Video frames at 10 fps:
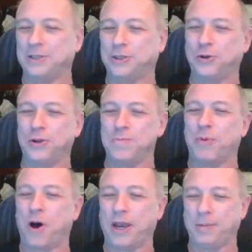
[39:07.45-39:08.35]
certain
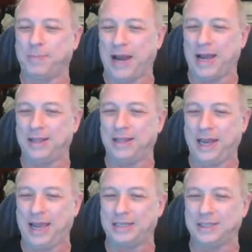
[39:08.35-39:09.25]
body part that
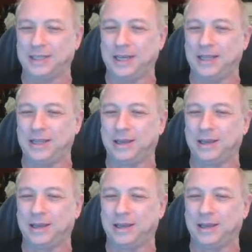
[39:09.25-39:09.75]
has teeth?